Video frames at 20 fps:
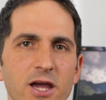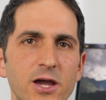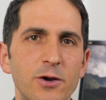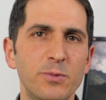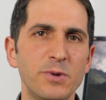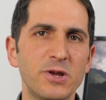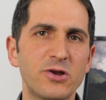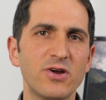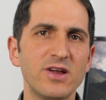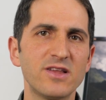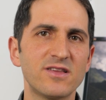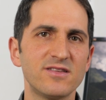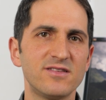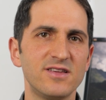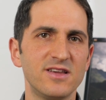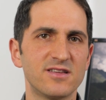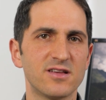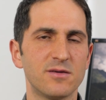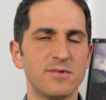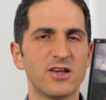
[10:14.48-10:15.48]
It would be great to
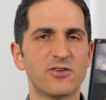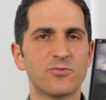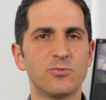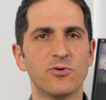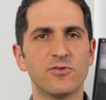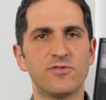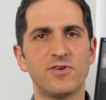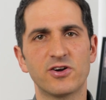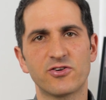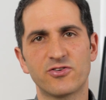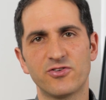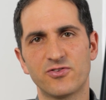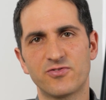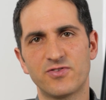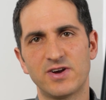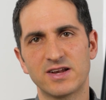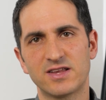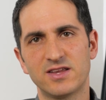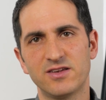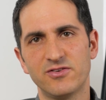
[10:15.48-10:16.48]
see some export functions
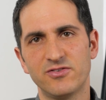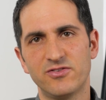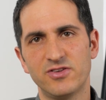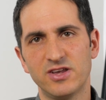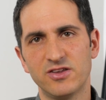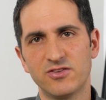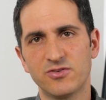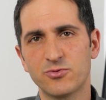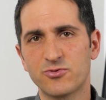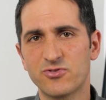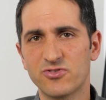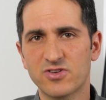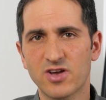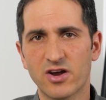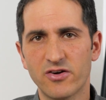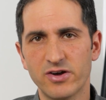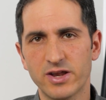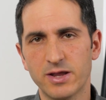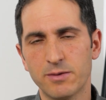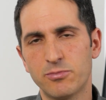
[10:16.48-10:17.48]
for activities, which is
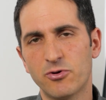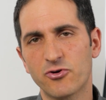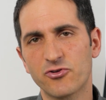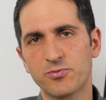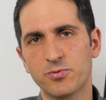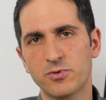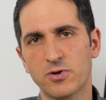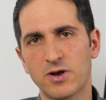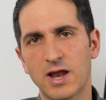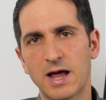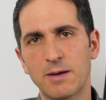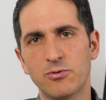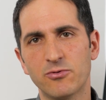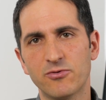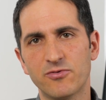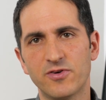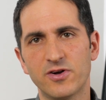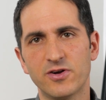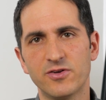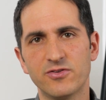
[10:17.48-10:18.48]
currently impossible on
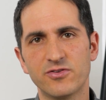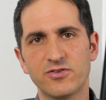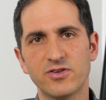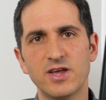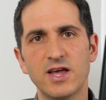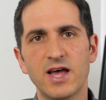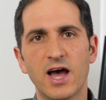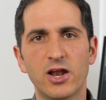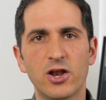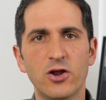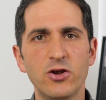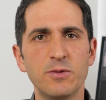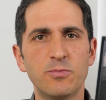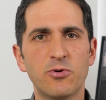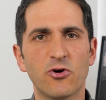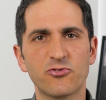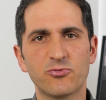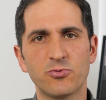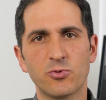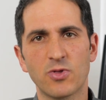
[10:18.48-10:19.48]
Apple phones, and only
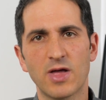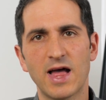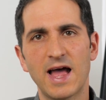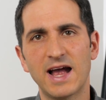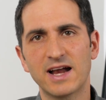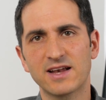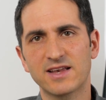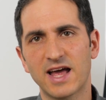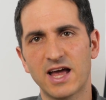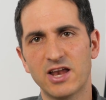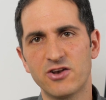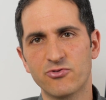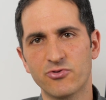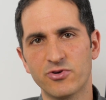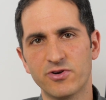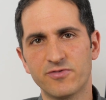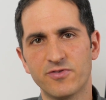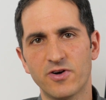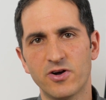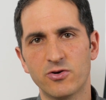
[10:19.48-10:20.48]
possible with a hacked
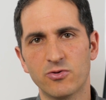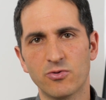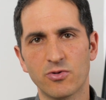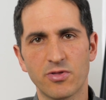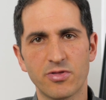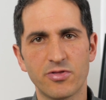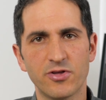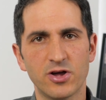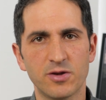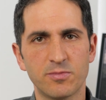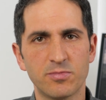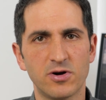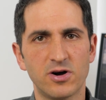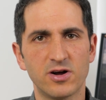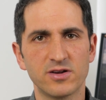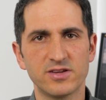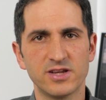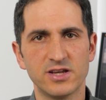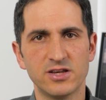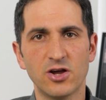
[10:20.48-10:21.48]
Android phone or the
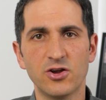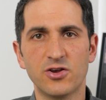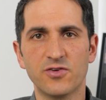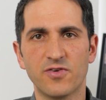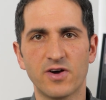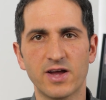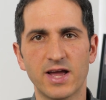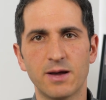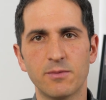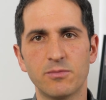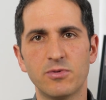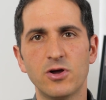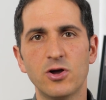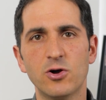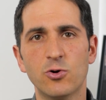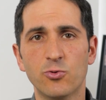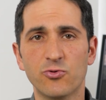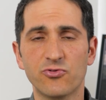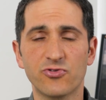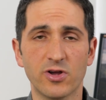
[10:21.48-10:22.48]
third-party Notify app,
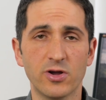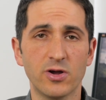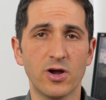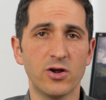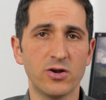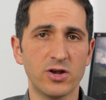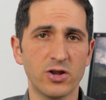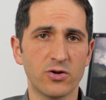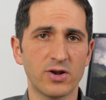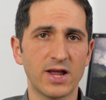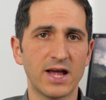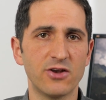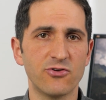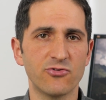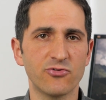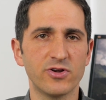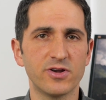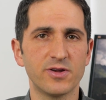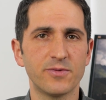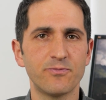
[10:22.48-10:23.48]
also only on
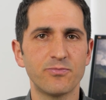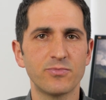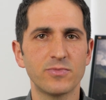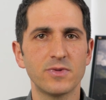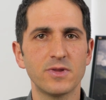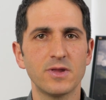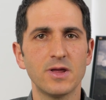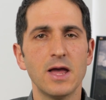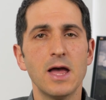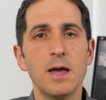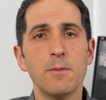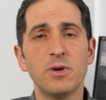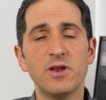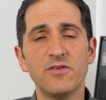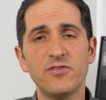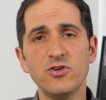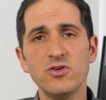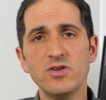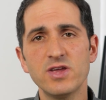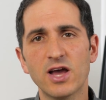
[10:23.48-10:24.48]
Android.
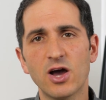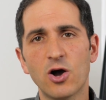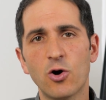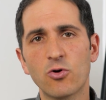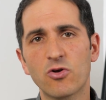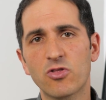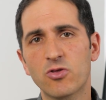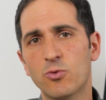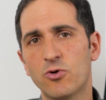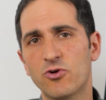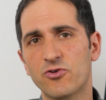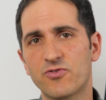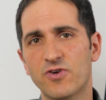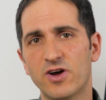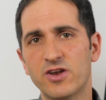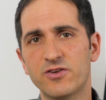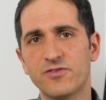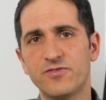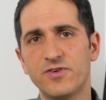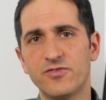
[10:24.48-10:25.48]
But if you can get hold of the watch
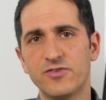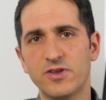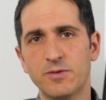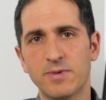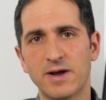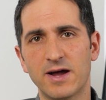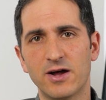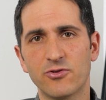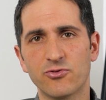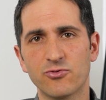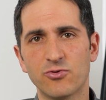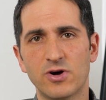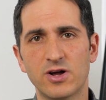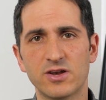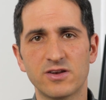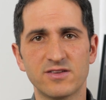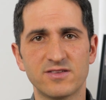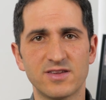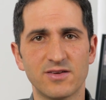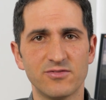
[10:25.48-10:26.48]
for under £50 or
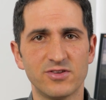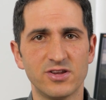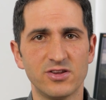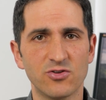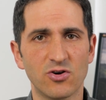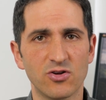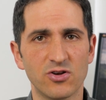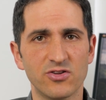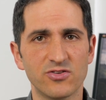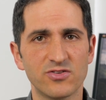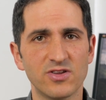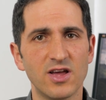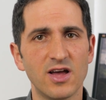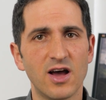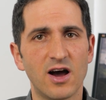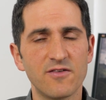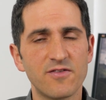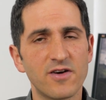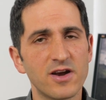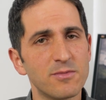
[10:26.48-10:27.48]
under $70,
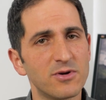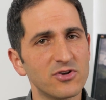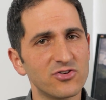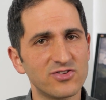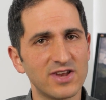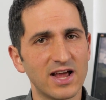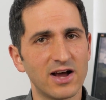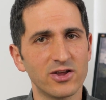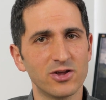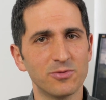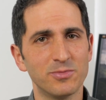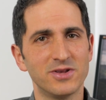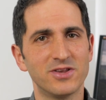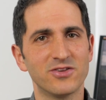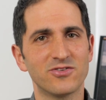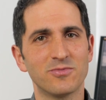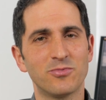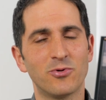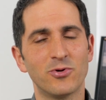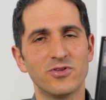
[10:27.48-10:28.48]
I very much doubt you'll be
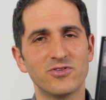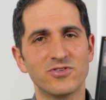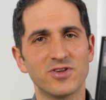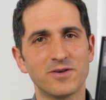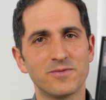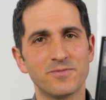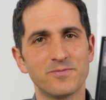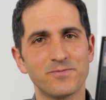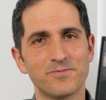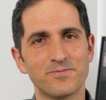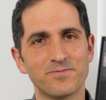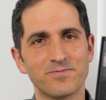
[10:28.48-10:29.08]
disappointed.